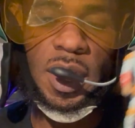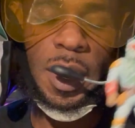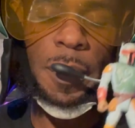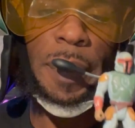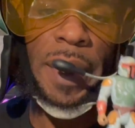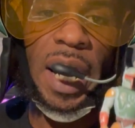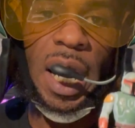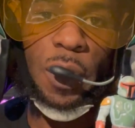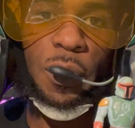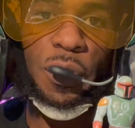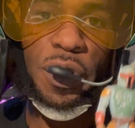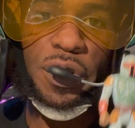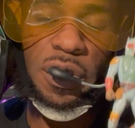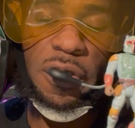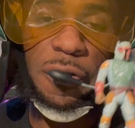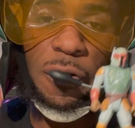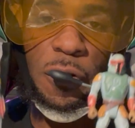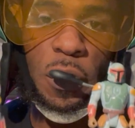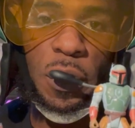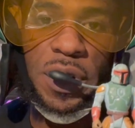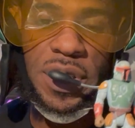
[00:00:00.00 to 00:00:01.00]
Power of the
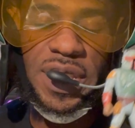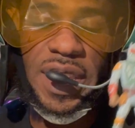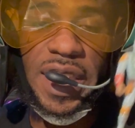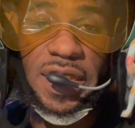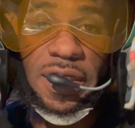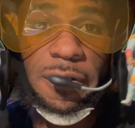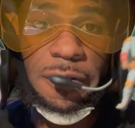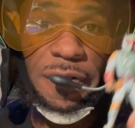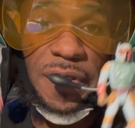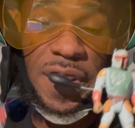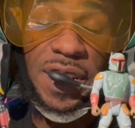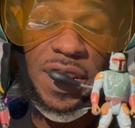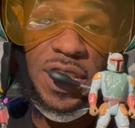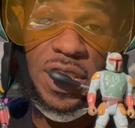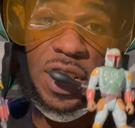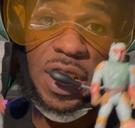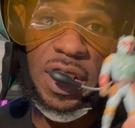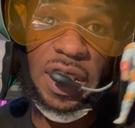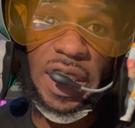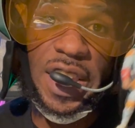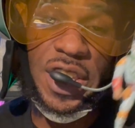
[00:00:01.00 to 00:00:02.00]
Force and the Vintage
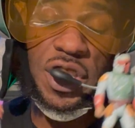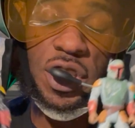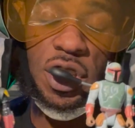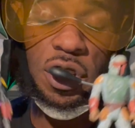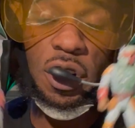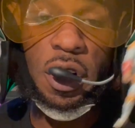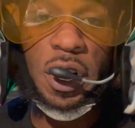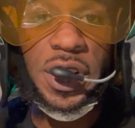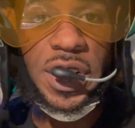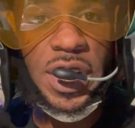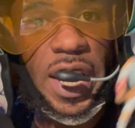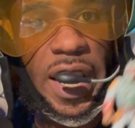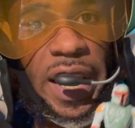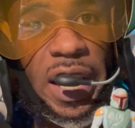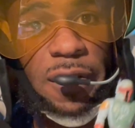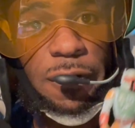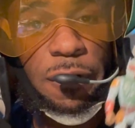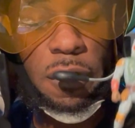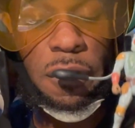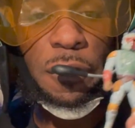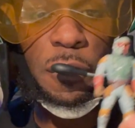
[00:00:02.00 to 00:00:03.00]
Collection are
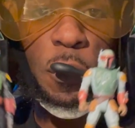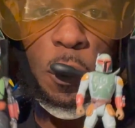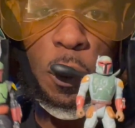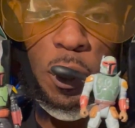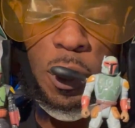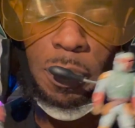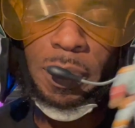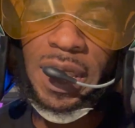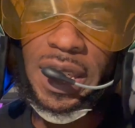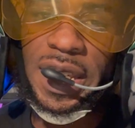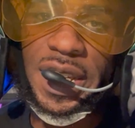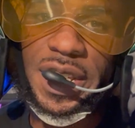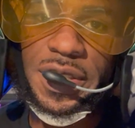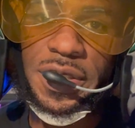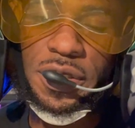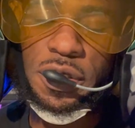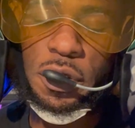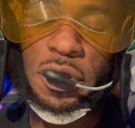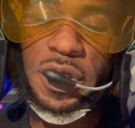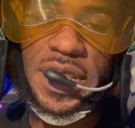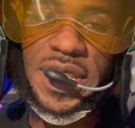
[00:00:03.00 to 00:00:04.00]
tied for 4th because
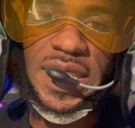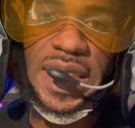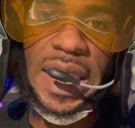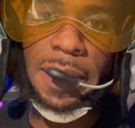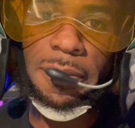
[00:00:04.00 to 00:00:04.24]
they're the same